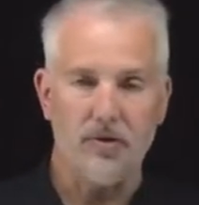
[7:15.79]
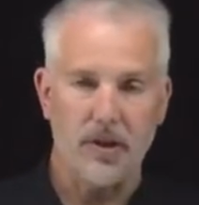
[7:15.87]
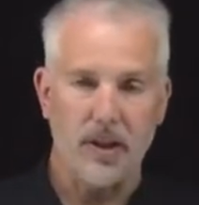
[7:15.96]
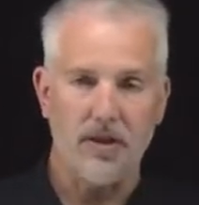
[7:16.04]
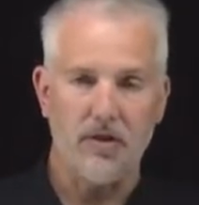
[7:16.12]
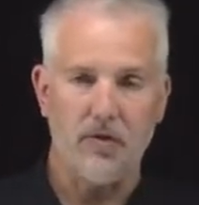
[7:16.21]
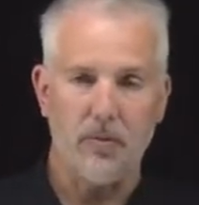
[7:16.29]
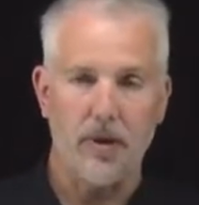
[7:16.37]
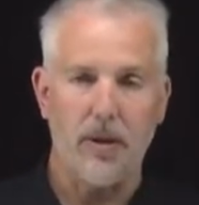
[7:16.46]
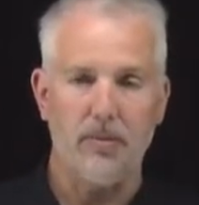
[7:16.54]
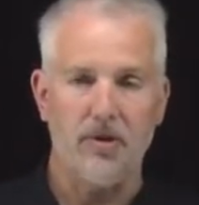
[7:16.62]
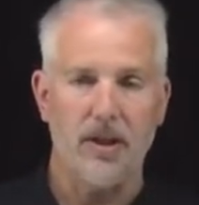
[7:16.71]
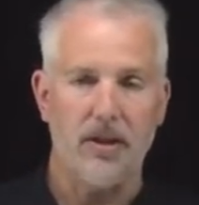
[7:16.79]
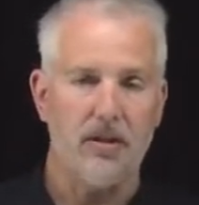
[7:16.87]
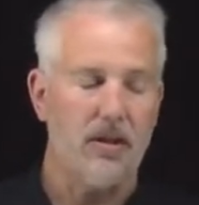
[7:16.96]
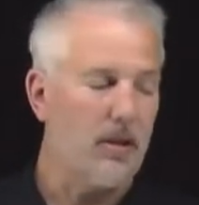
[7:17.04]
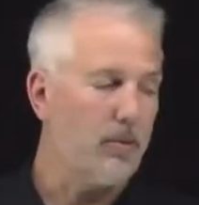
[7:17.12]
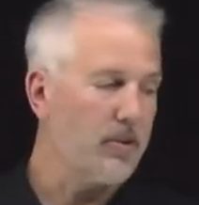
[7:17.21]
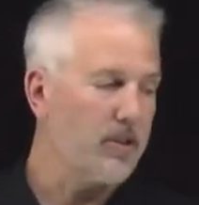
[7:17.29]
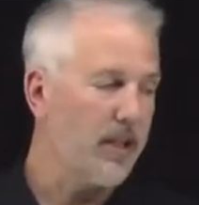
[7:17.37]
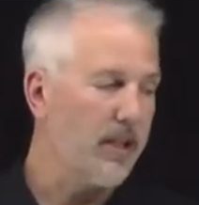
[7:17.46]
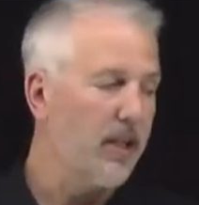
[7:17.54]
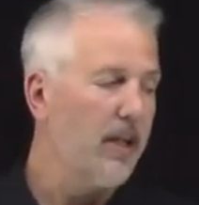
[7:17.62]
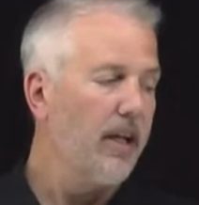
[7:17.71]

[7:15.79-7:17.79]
changes from the upper state to the lower state